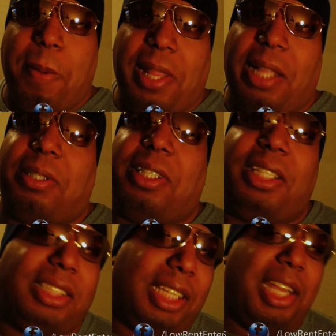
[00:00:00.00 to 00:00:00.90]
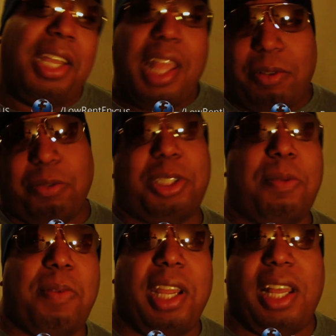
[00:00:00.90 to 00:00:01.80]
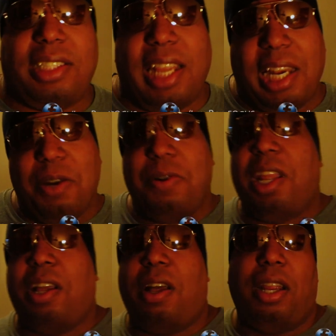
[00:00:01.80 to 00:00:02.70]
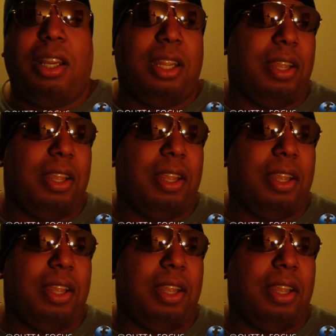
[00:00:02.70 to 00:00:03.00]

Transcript: but that's for somebody else. They know who they are.